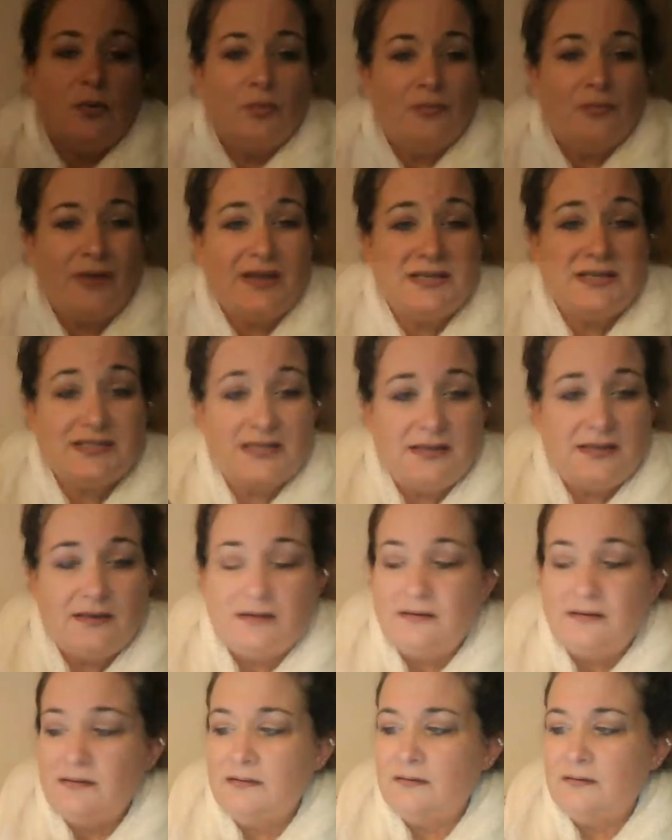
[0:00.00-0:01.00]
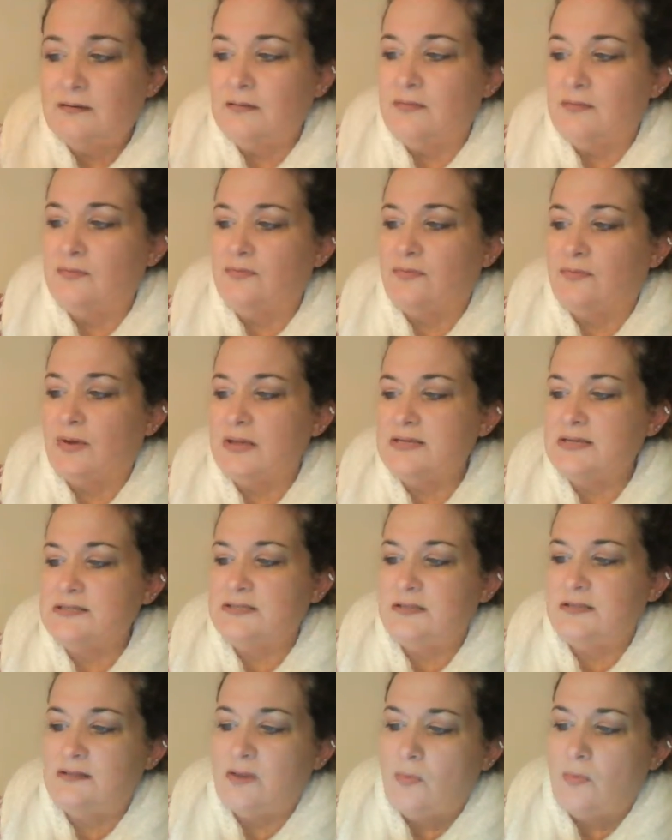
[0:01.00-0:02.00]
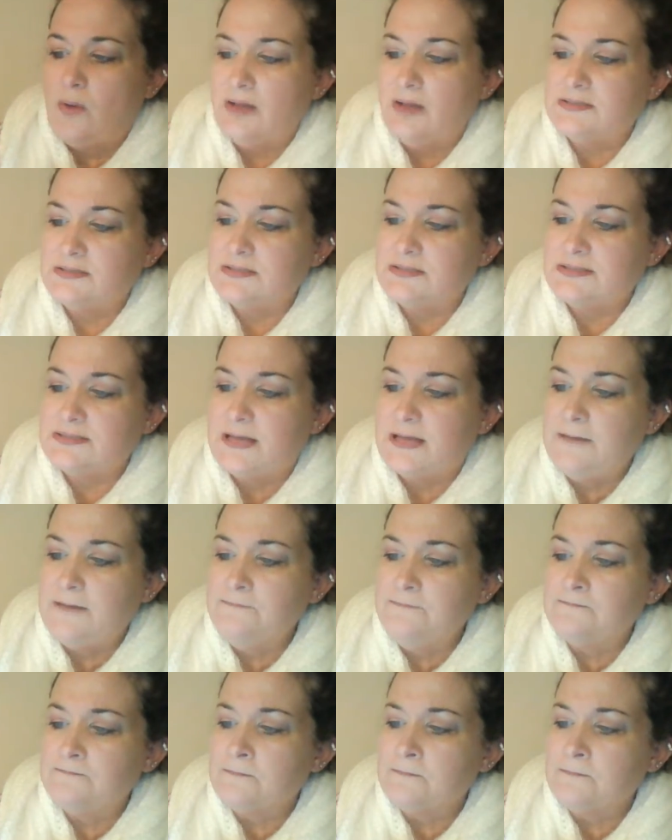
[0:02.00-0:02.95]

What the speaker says: write in the phrase that they want to say